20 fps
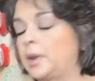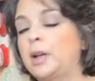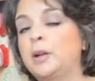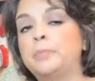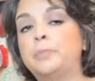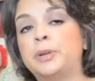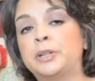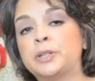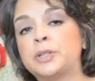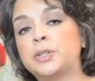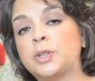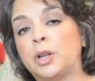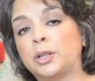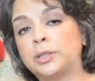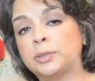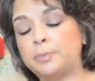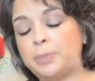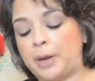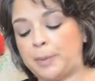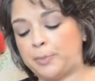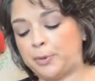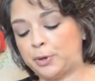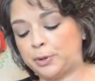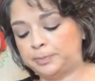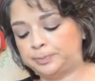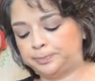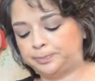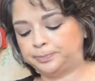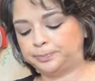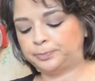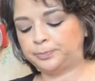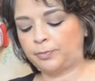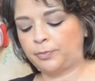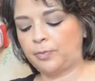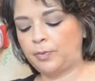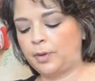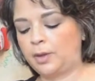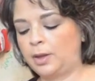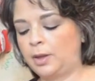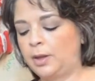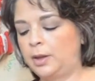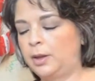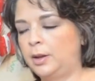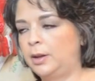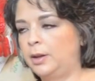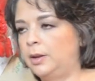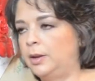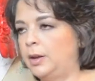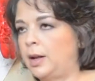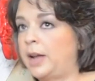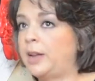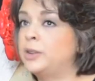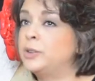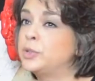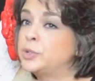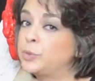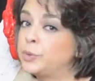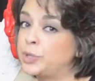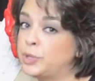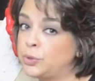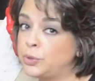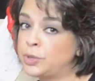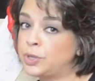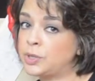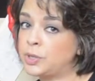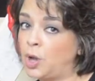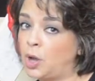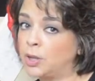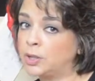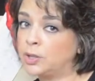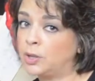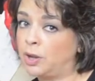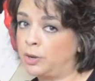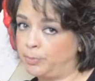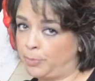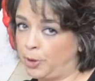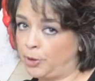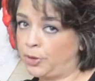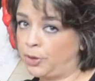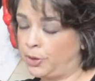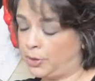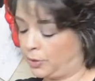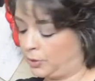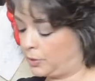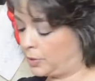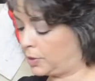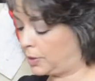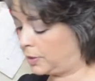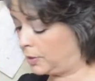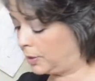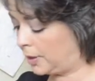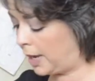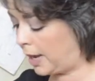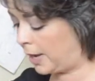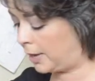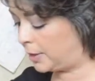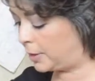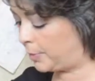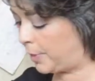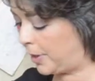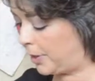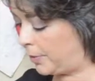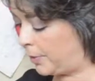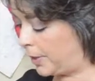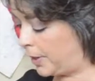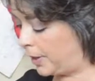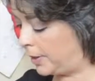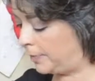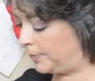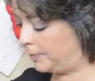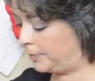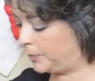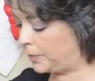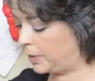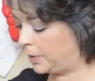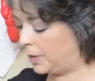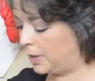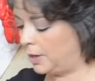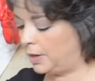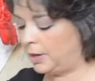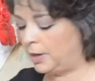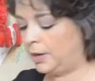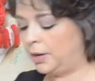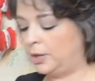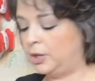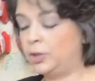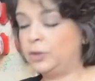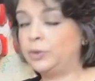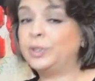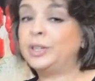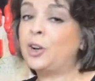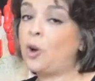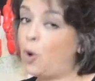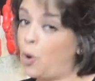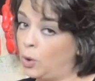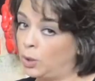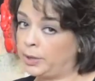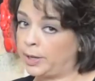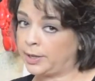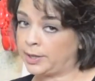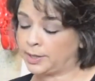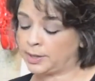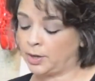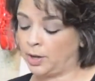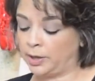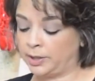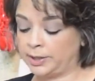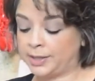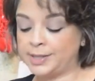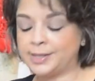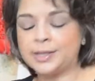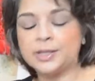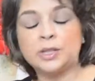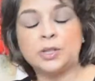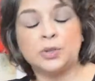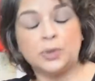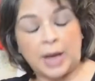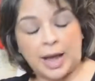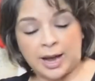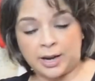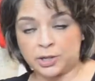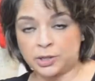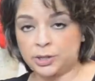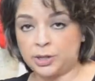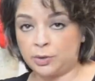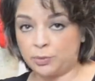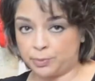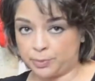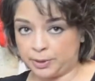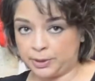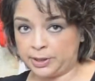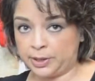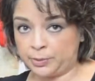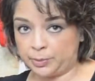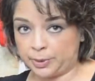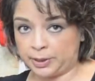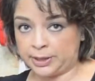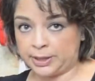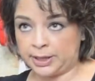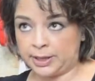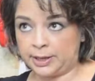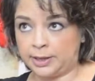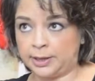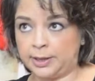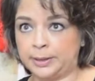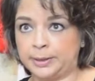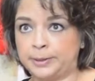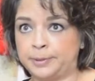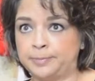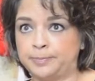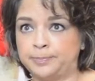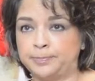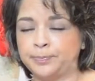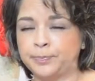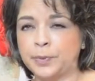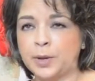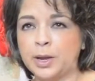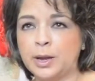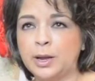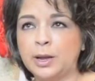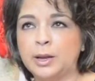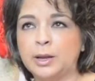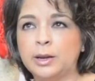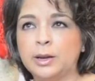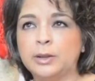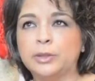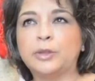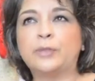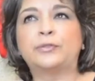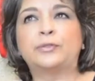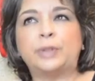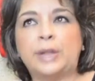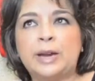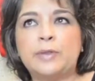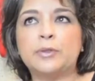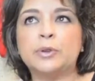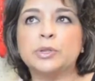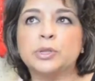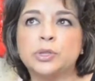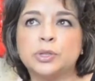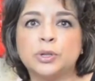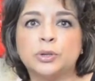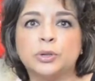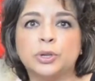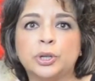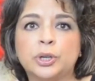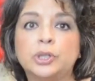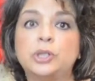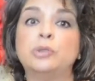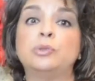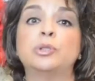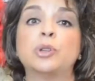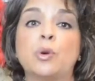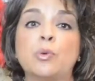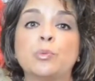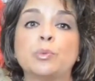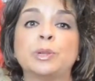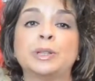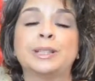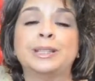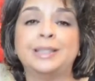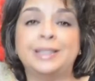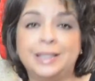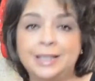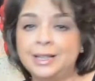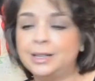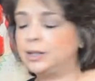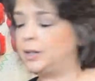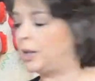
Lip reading: a bit of salt and pepper. I use reduced salt on both of those cans, by the way. You don't need a whole lot of salt because this is actually really, really, the flavor is so good you don't really need a